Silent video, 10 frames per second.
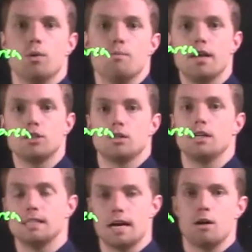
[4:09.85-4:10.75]
and measure an
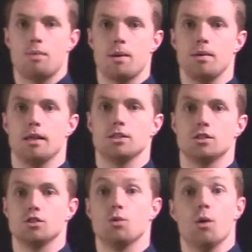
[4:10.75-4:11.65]
entire
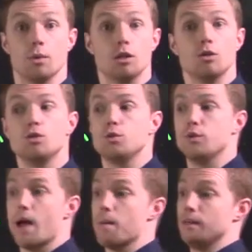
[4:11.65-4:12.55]
population, so what we do is we
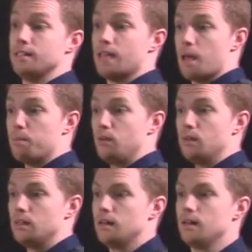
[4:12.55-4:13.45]
grab a
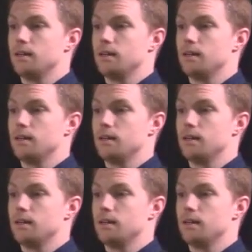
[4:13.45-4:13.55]
sample